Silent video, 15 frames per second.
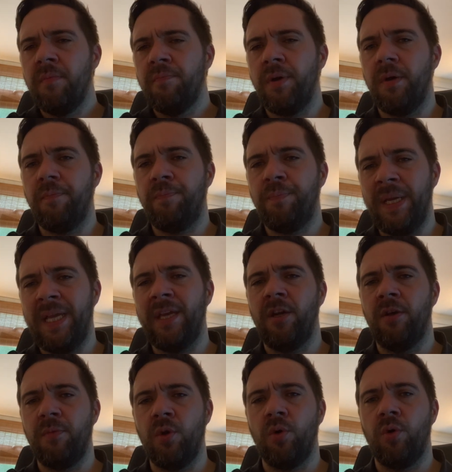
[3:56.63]
But picking
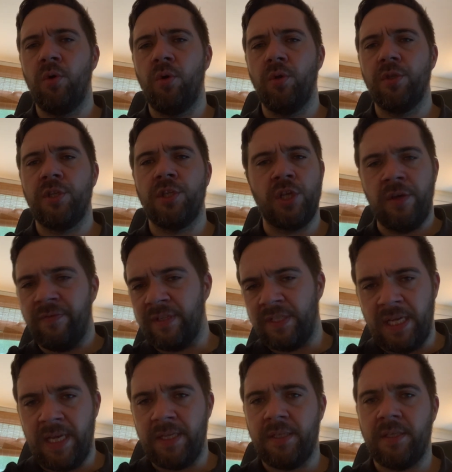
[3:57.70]
up your service
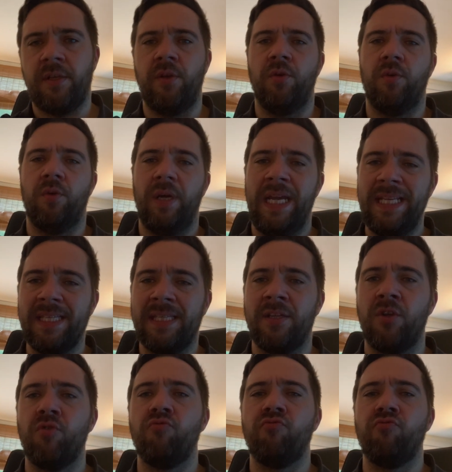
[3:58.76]
desk, your incident